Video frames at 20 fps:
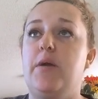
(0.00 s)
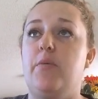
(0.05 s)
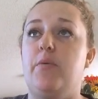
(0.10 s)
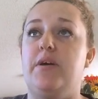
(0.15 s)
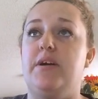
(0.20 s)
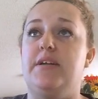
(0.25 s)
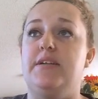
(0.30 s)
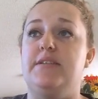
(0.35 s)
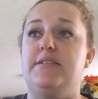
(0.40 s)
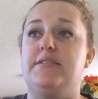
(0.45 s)

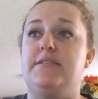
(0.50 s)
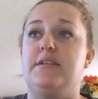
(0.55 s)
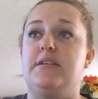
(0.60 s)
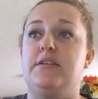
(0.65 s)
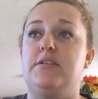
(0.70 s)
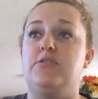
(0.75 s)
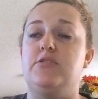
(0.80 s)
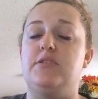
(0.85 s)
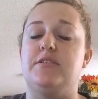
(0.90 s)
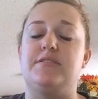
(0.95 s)
was
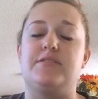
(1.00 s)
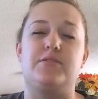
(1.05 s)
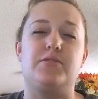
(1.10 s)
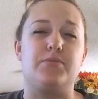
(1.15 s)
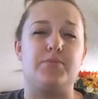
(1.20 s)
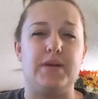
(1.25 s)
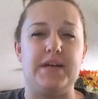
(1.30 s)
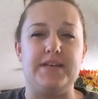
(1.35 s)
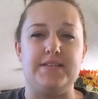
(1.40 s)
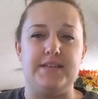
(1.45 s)
just
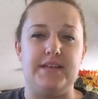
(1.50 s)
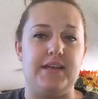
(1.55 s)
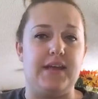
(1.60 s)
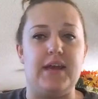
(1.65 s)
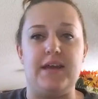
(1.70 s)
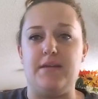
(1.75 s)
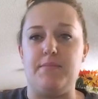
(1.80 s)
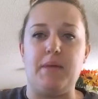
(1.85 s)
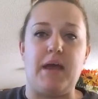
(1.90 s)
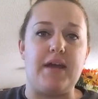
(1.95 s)
crazy,
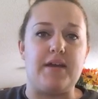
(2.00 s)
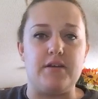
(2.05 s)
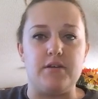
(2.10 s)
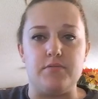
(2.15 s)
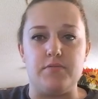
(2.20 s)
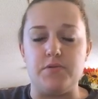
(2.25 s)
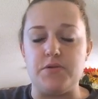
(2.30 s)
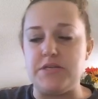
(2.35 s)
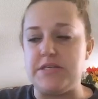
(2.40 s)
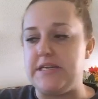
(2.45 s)
getting back
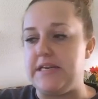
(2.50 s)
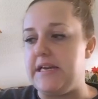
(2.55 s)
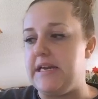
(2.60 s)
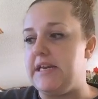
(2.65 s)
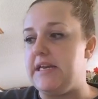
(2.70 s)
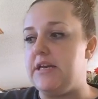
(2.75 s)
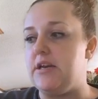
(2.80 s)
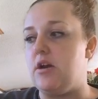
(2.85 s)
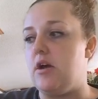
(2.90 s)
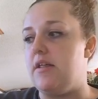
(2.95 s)
into
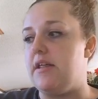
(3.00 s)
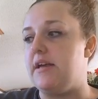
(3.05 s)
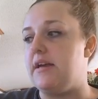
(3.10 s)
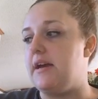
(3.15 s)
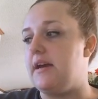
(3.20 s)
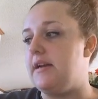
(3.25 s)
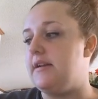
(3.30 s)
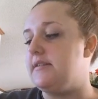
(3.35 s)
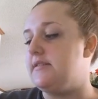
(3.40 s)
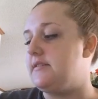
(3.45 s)
routine and all that
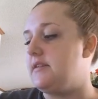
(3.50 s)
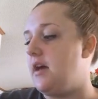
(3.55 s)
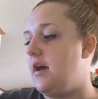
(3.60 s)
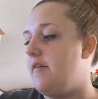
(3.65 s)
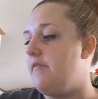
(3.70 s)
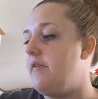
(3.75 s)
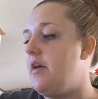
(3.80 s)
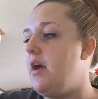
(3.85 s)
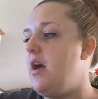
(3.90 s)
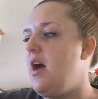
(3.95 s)
kind of stuff.